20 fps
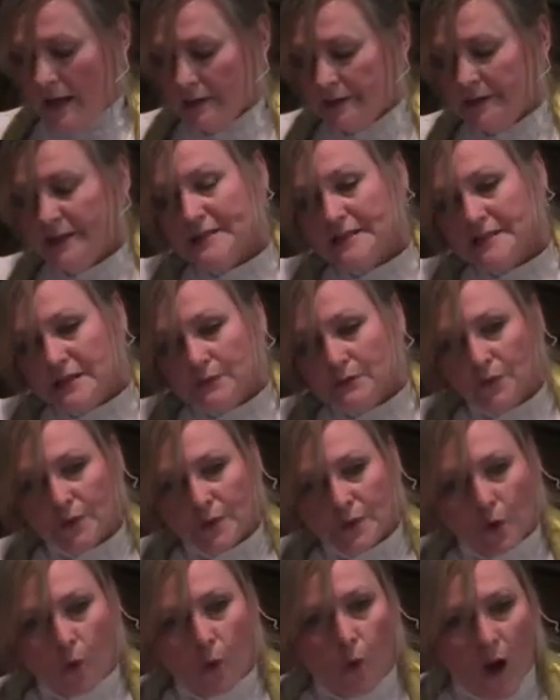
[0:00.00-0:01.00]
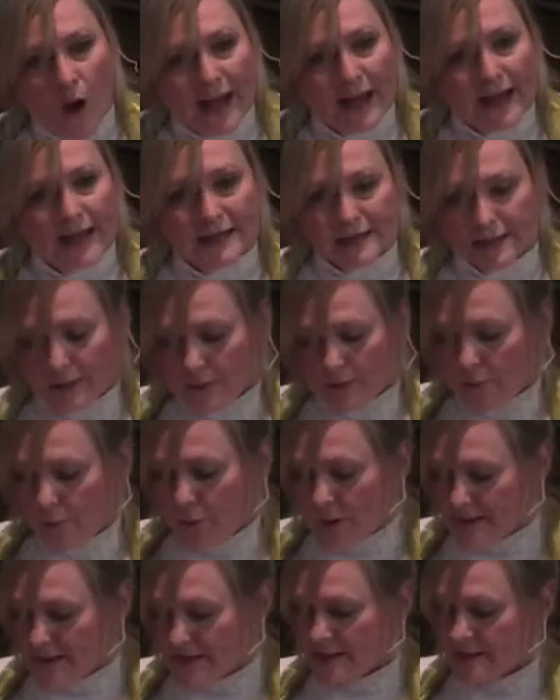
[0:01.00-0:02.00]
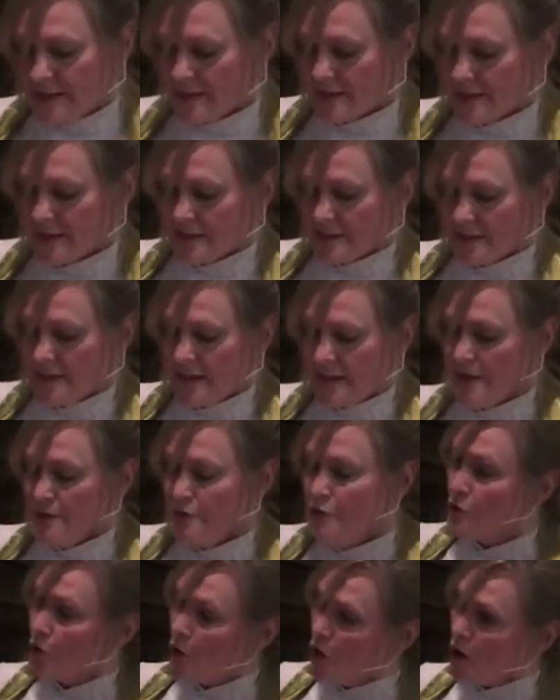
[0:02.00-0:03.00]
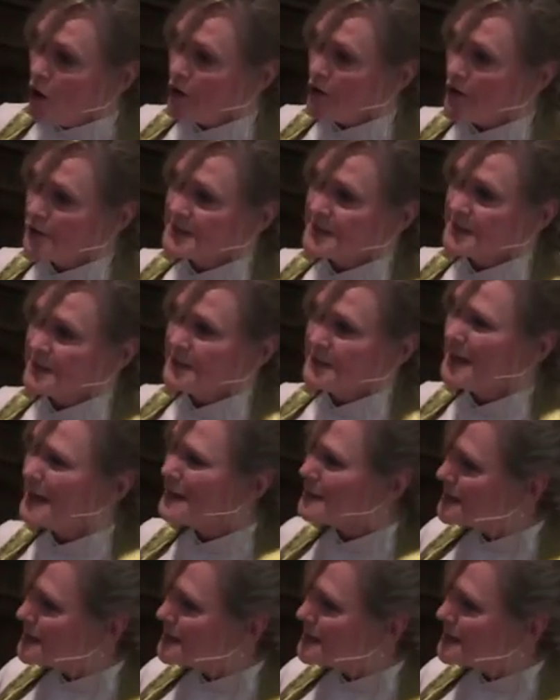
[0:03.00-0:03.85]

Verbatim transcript: Listen for the quiet presence in your heart that